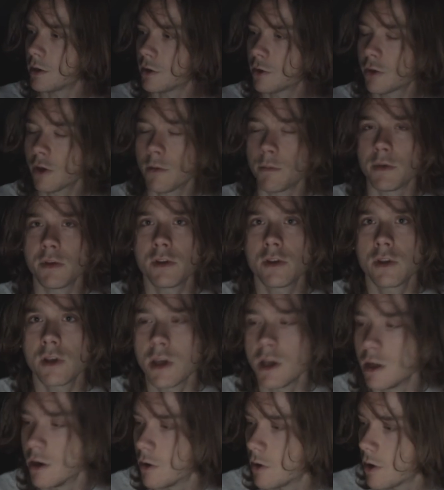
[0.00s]
just saw a
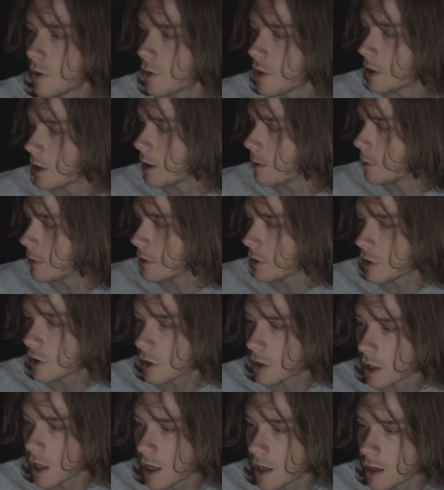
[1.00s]
mosquito, I think, and I'm gonna
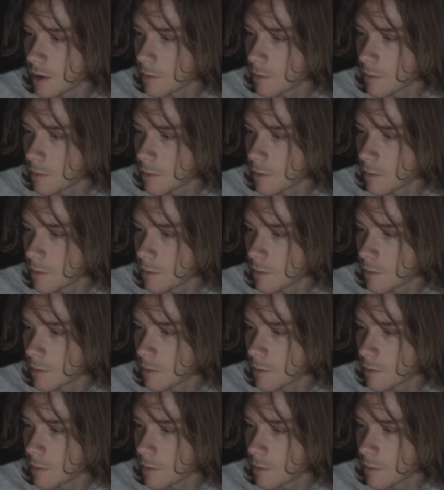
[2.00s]
slay